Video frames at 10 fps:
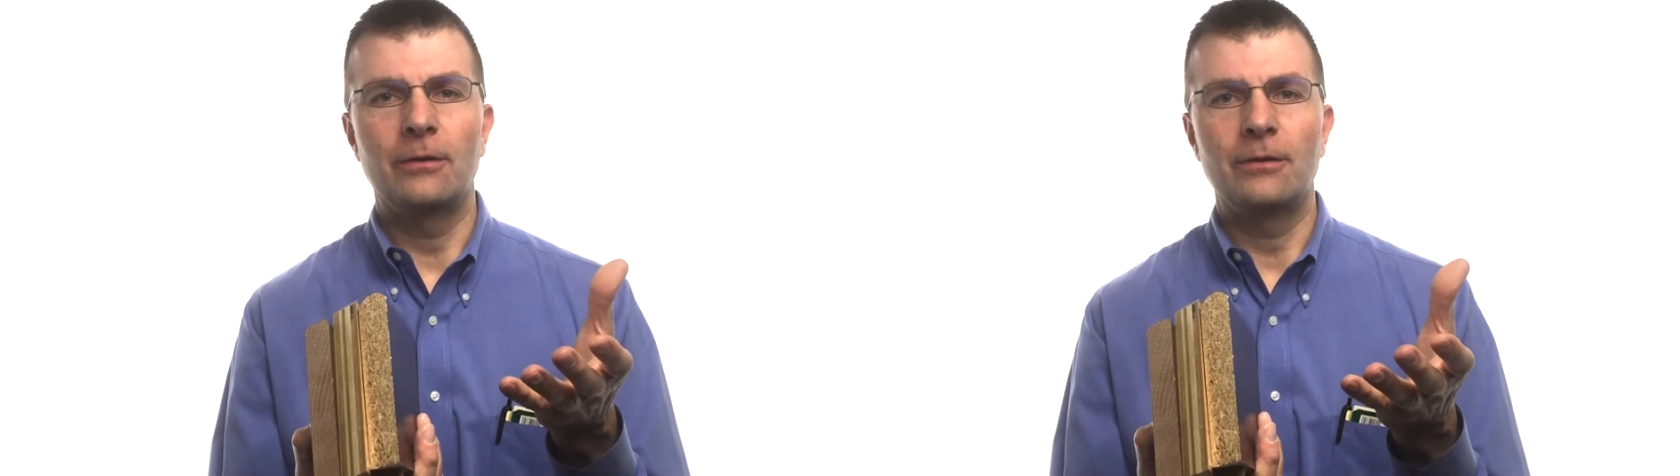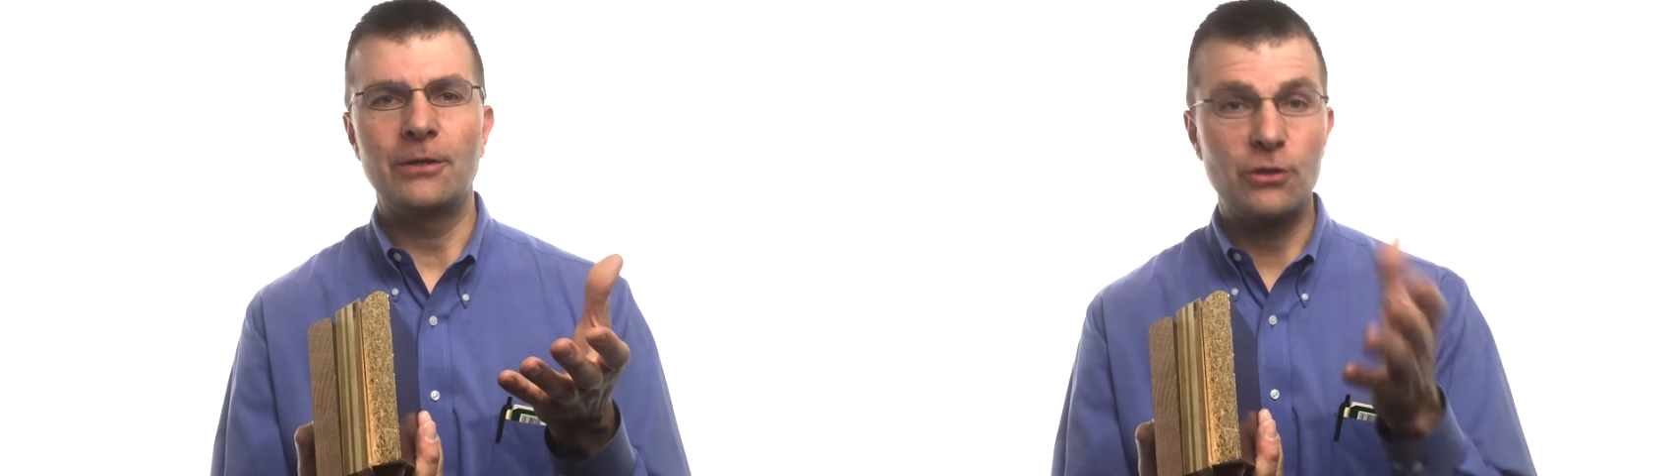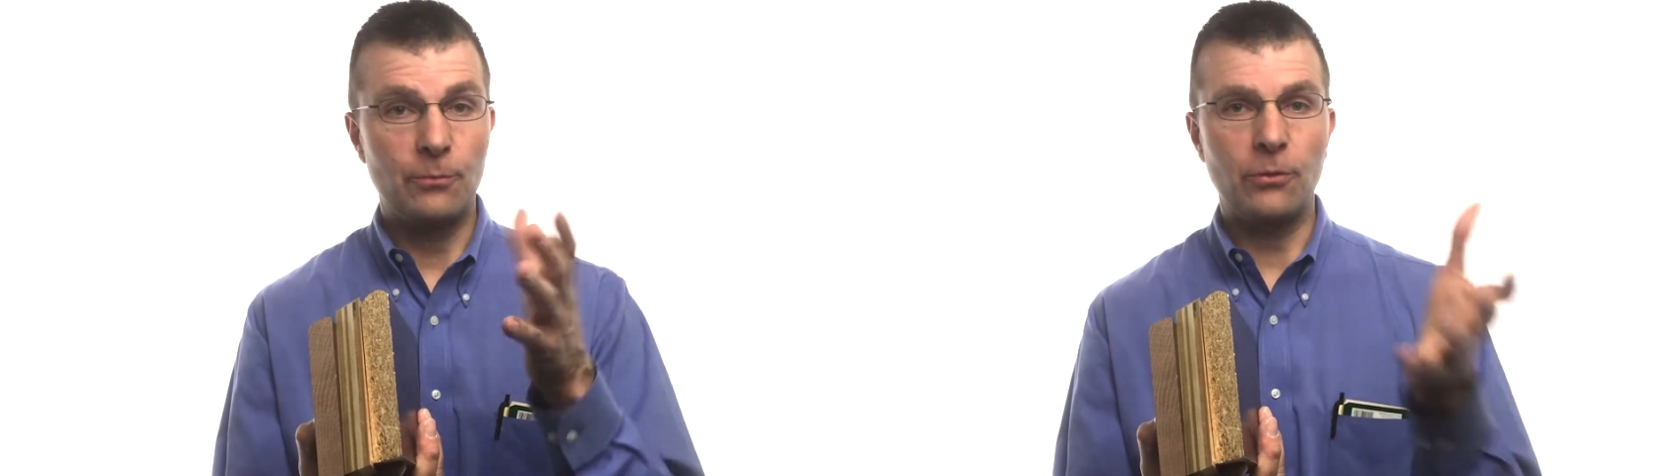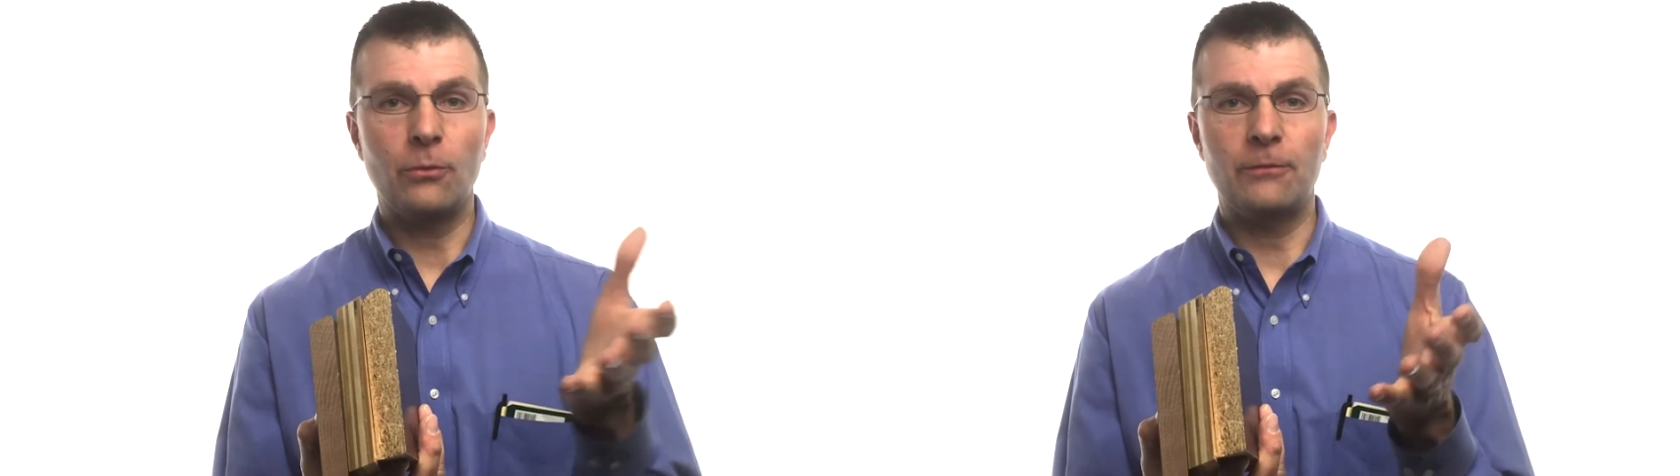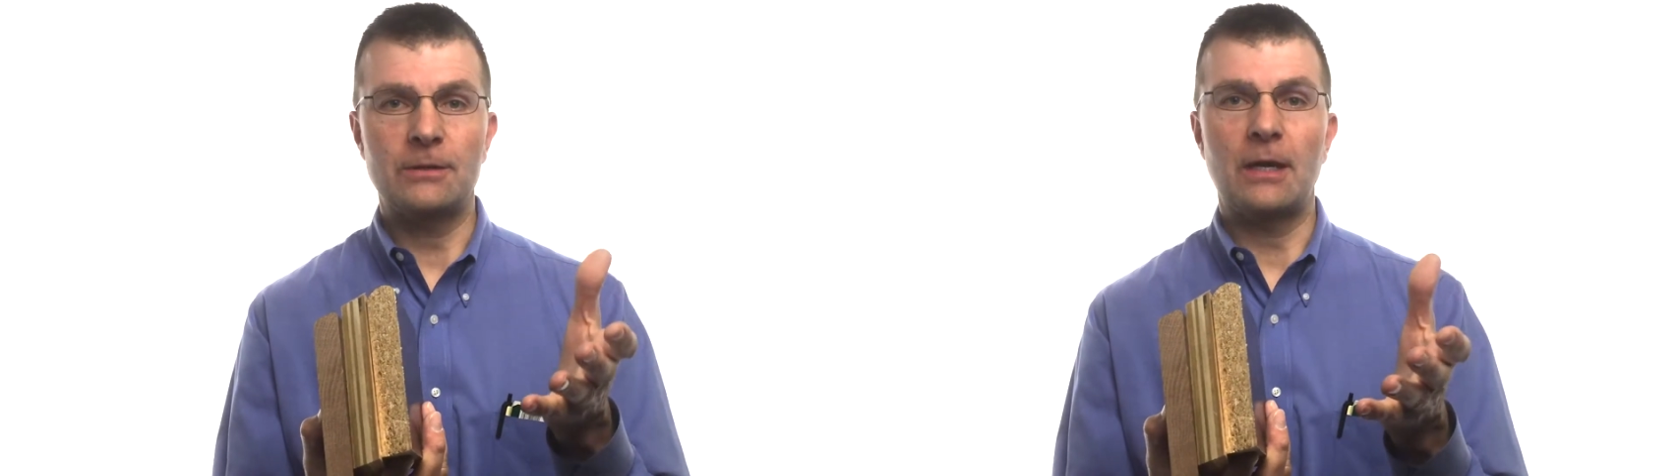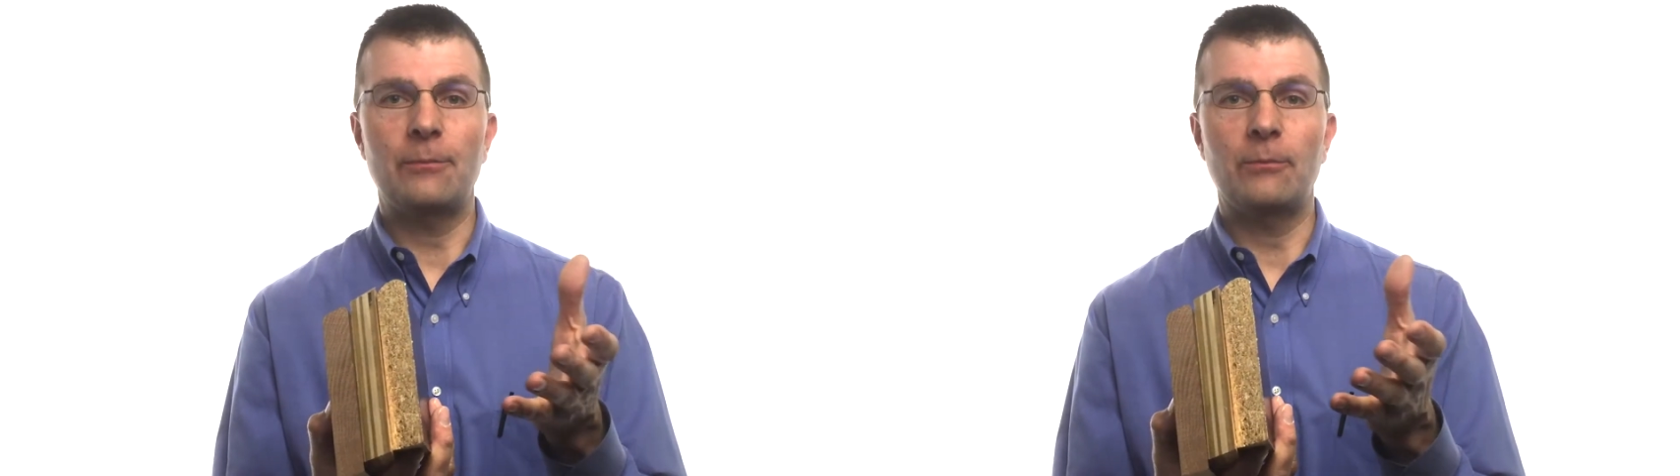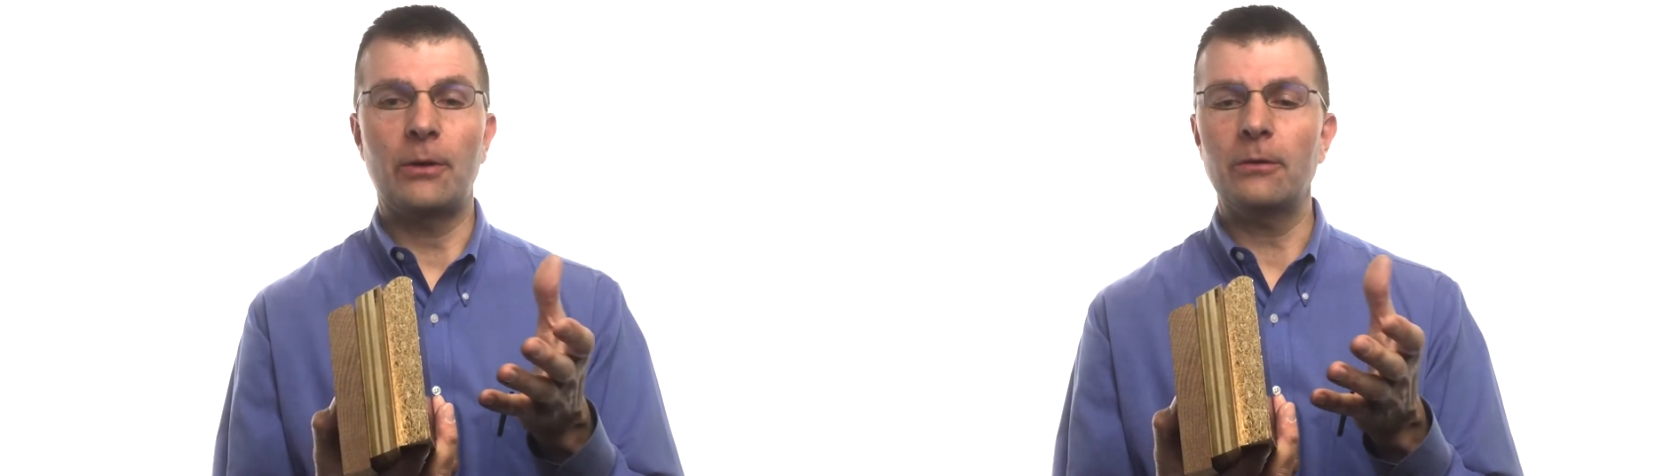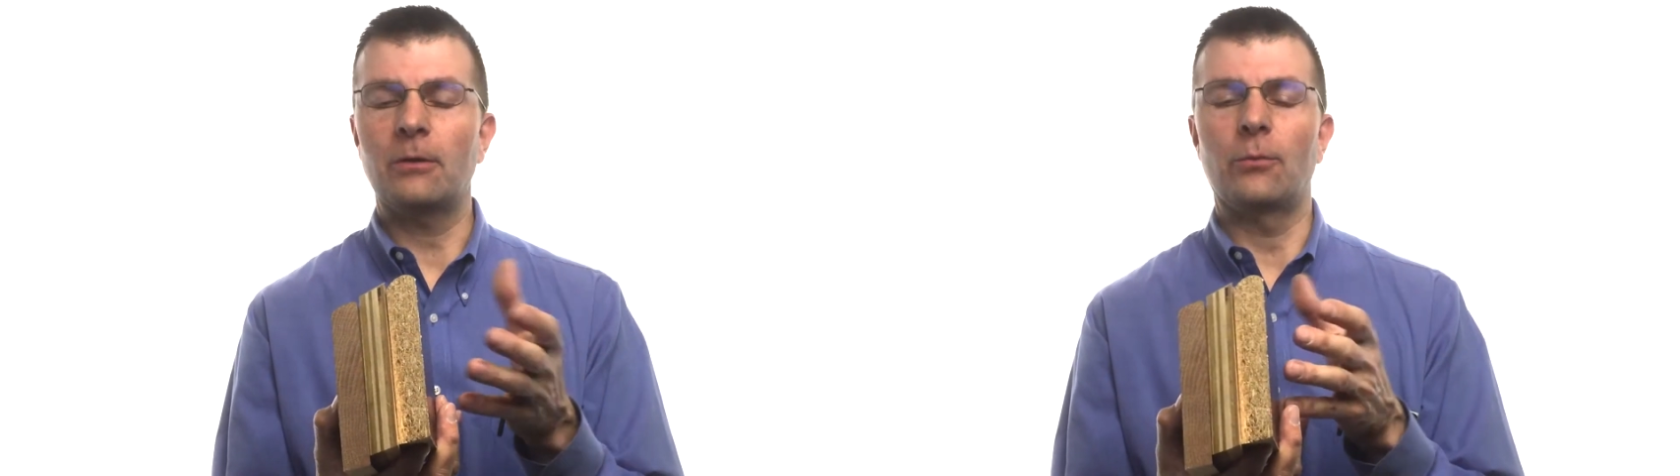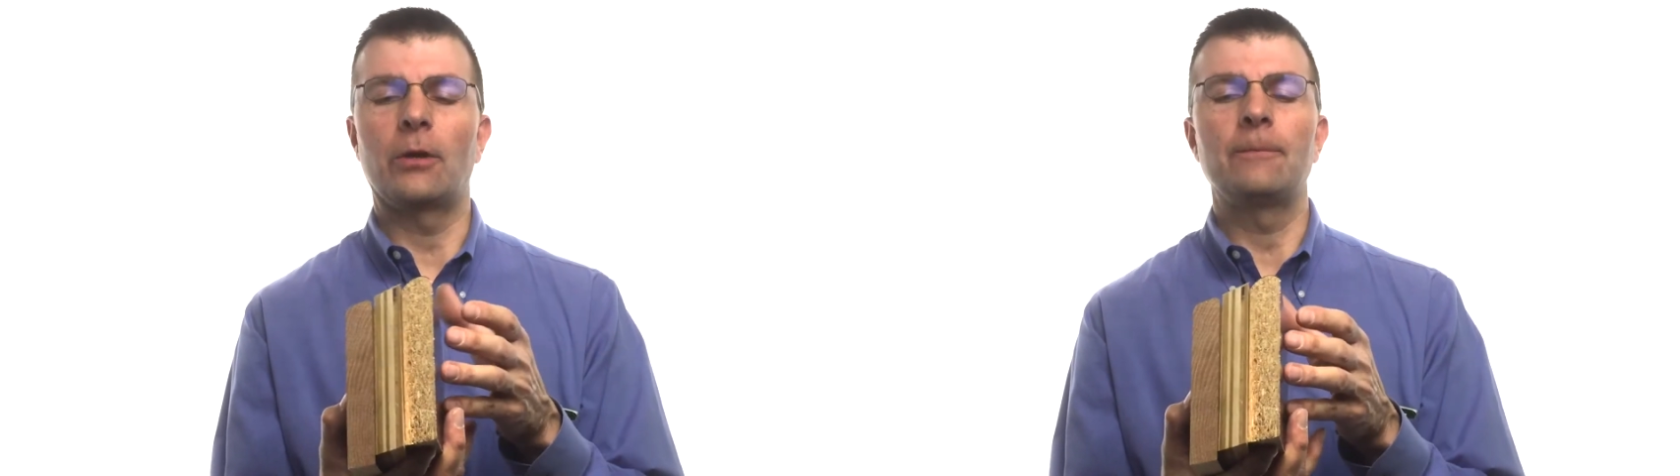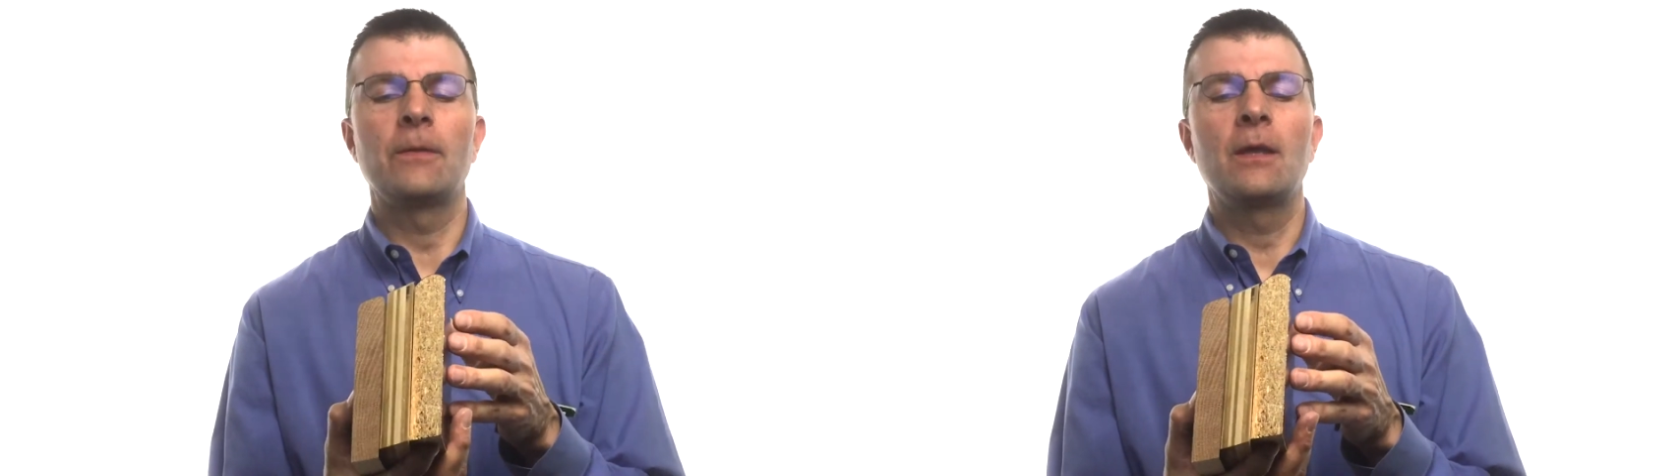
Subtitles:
that you put over top of particle board.